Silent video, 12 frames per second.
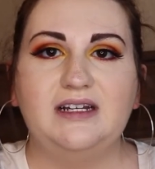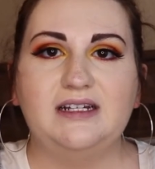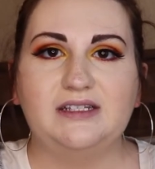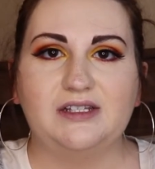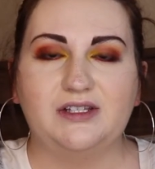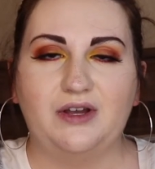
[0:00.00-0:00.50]

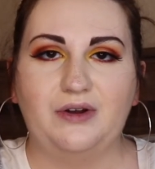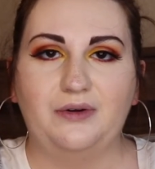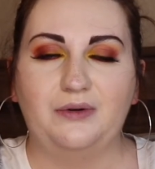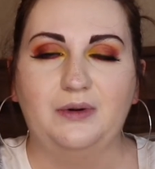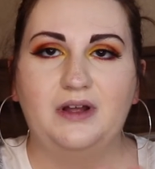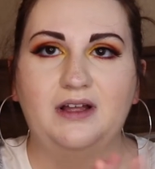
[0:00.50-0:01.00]
And
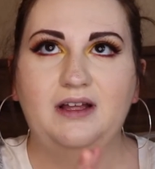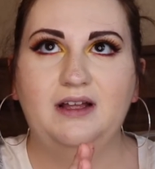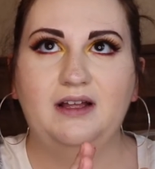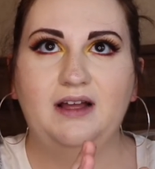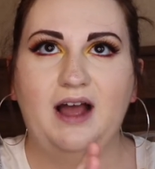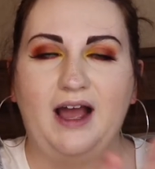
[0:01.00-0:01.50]
so
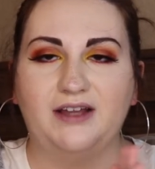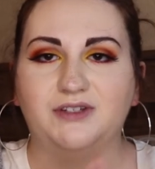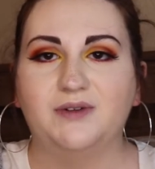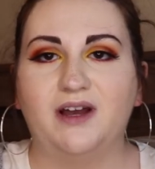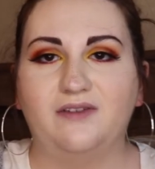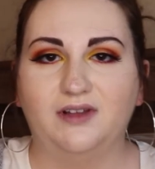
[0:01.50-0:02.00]
I do
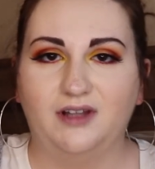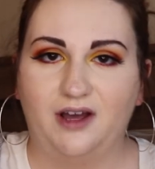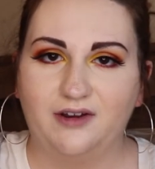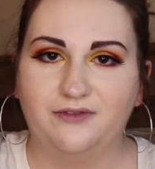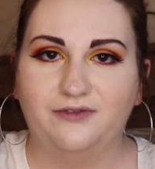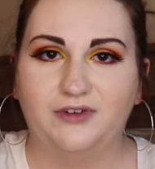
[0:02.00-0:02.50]
have a lot
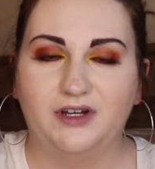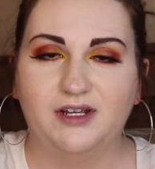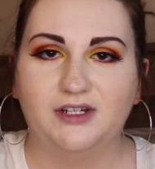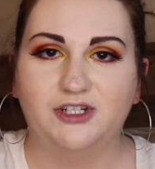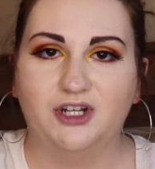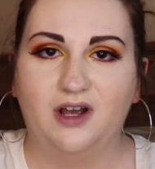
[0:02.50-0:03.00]
of
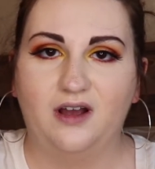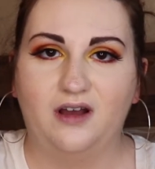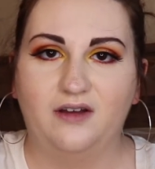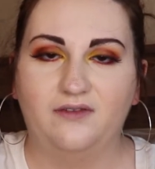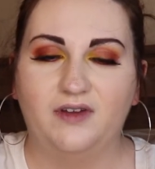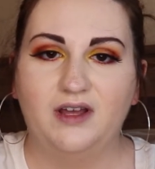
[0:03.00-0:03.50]
footage
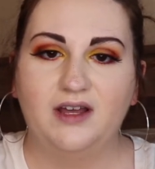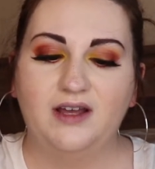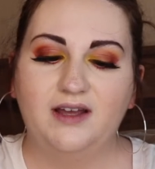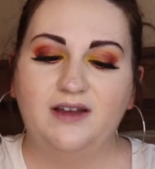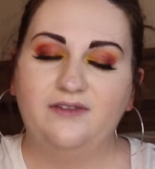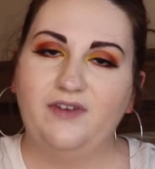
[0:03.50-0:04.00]
of
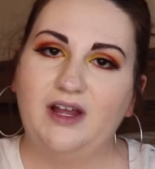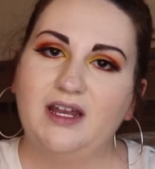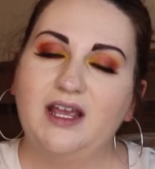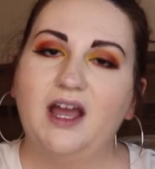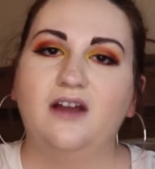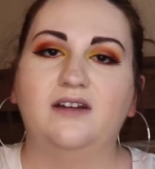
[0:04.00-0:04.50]

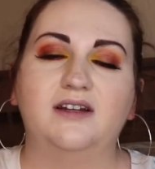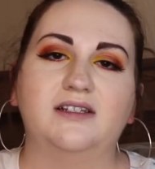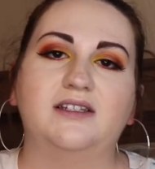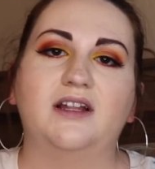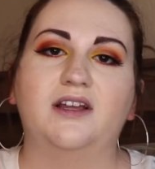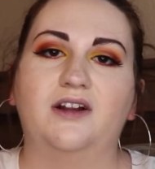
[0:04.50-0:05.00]
finding out and us
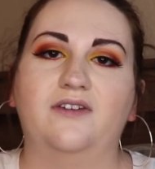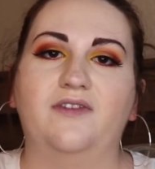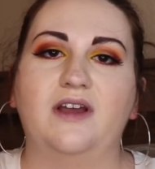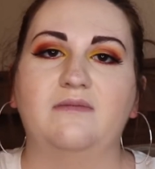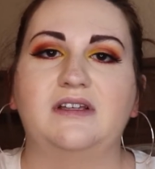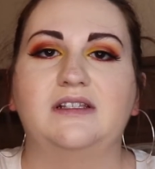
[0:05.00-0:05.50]
telling our
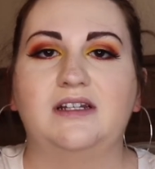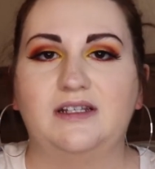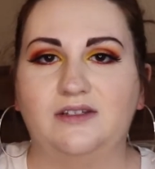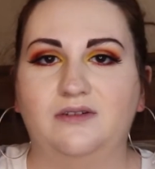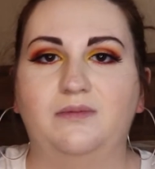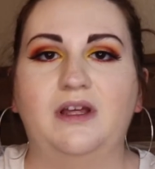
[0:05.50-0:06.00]
families, and I
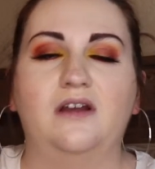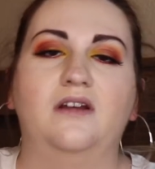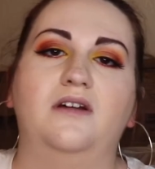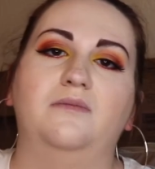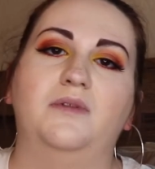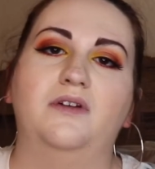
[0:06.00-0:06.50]
still plan on
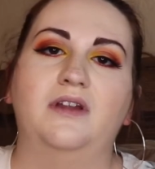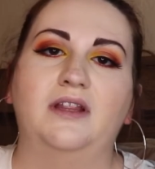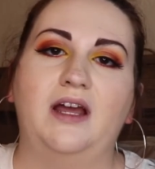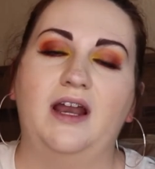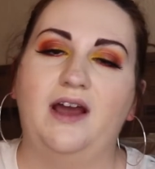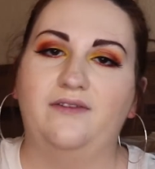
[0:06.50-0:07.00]
uploading
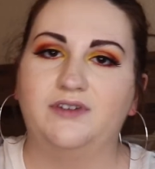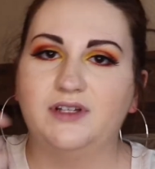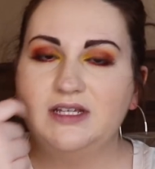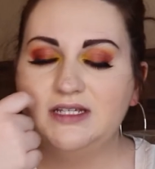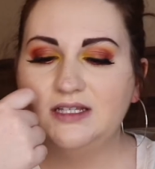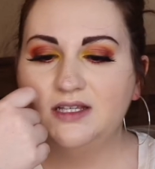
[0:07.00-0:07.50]
that after
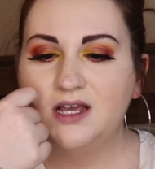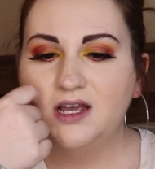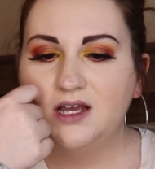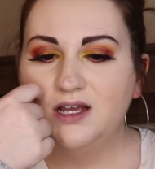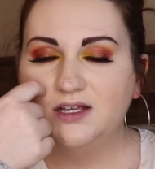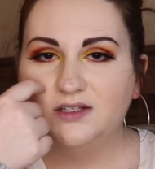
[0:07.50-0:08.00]
this.
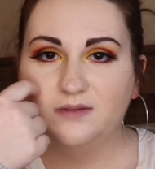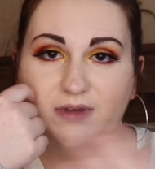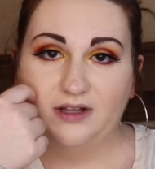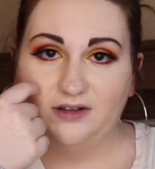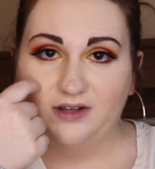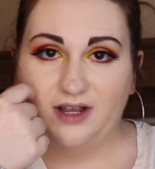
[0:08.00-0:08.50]
So be
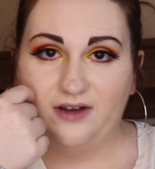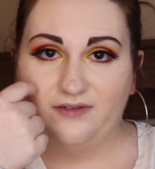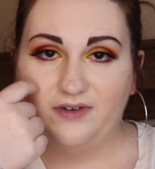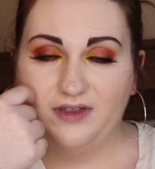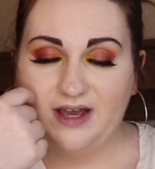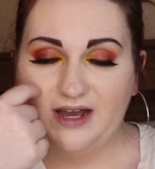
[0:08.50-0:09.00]
on the lookout
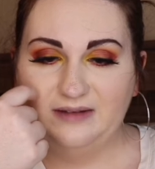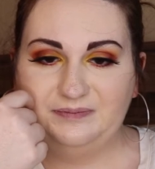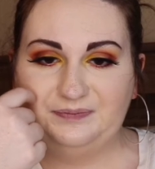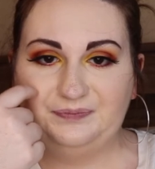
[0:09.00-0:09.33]
for that.